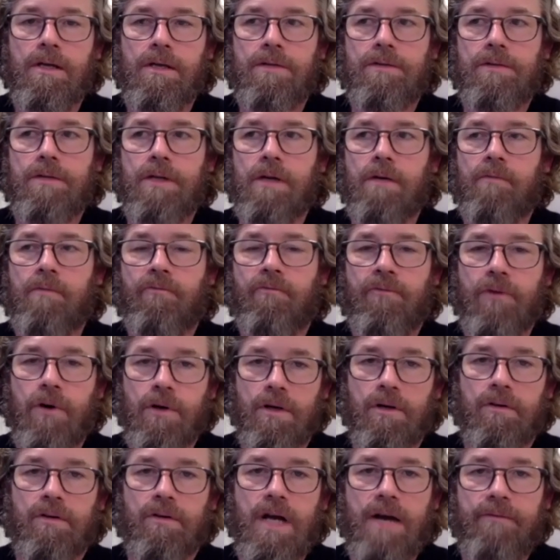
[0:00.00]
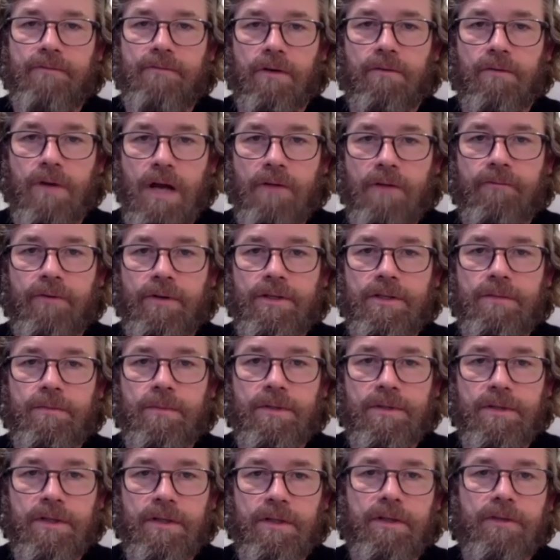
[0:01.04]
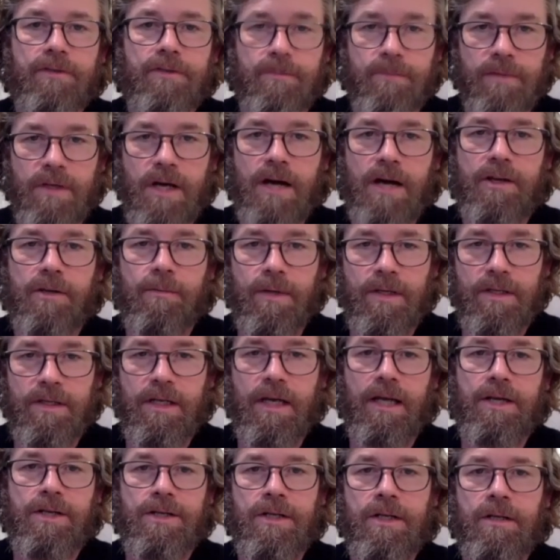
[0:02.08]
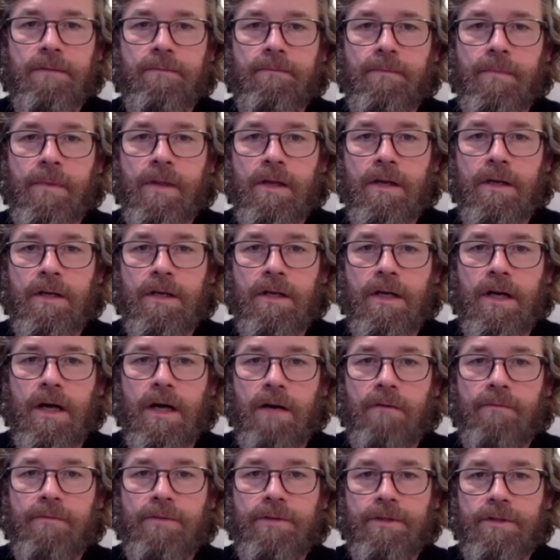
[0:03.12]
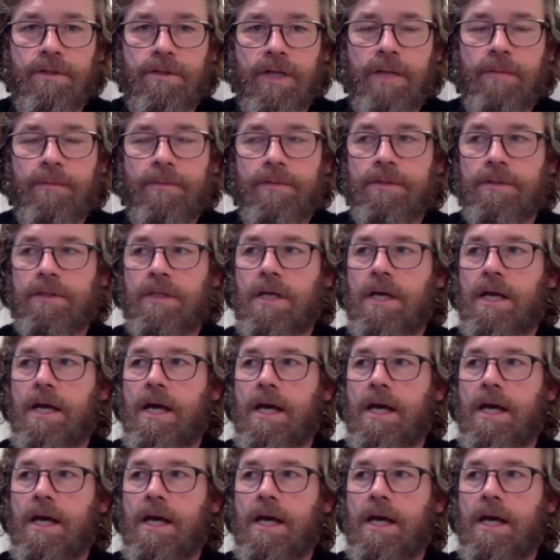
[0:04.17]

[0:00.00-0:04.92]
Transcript: some photographic reference material, some documentation of the trips,